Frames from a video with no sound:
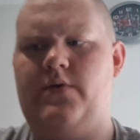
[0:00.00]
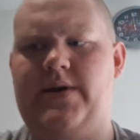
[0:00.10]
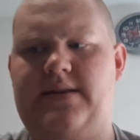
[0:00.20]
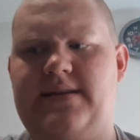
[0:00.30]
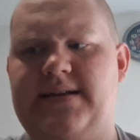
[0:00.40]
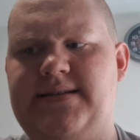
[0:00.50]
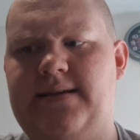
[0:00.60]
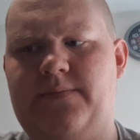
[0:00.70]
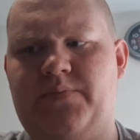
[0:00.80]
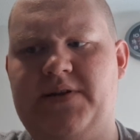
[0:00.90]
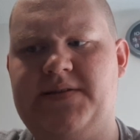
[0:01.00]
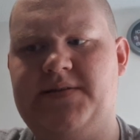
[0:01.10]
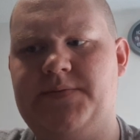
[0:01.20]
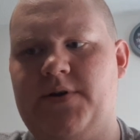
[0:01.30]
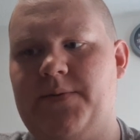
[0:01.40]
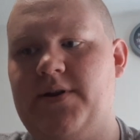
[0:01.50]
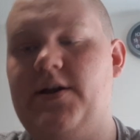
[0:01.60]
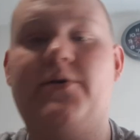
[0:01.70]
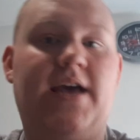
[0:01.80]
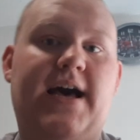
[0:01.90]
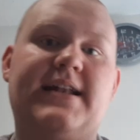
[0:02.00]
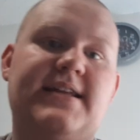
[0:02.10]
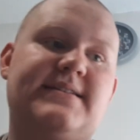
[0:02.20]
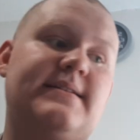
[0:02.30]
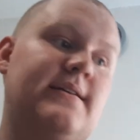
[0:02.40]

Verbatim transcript: Wait, did I say press the subscribe button? Oh yeah, I did.